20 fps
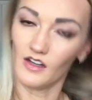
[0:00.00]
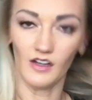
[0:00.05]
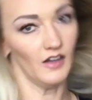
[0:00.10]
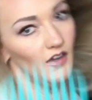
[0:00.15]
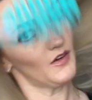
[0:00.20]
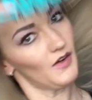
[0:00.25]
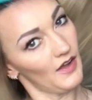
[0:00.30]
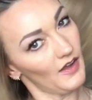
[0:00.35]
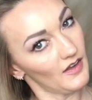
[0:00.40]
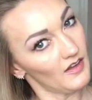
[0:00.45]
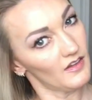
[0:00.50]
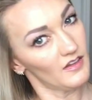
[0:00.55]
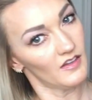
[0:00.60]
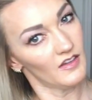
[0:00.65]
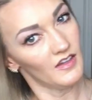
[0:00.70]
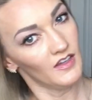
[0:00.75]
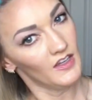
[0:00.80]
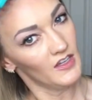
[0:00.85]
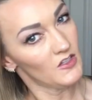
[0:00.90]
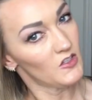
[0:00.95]
Okay,
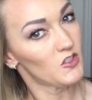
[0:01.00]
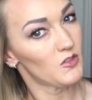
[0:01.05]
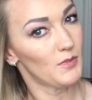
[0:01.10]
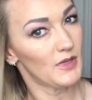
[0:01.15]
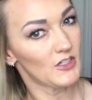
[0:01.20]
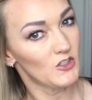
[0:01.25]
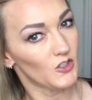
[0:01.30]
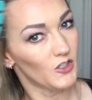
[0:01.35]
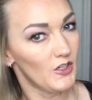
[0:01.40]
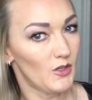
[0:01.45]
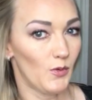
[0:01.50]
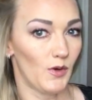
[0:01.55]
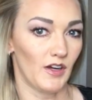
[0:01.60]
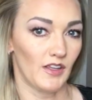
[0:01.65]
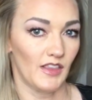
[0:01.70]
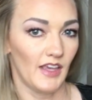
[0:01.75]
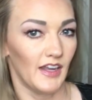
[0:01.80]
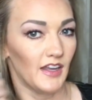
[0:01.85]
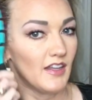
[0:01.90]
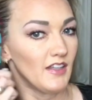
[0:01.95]
just make sure you
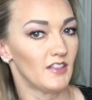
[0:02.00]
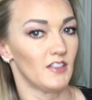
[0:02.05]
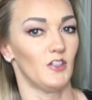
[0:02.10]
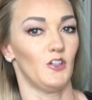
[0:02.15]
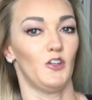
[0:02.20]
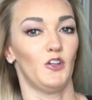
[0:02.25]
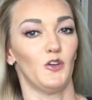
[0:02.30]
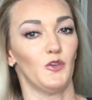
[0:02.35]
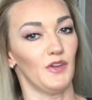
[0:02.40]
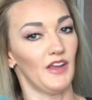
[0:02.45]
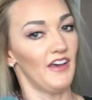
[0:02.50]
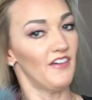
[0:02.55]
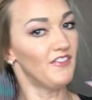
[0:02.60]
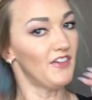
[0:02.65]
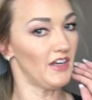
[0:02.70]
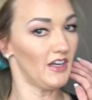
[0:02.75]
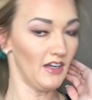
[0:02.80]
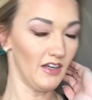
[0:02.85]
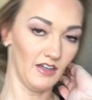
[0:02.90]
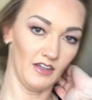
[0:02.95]
work that in so you don't have
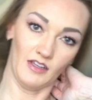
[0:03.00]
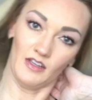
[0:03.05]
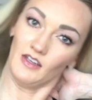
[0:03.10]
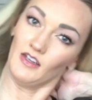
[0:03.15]
any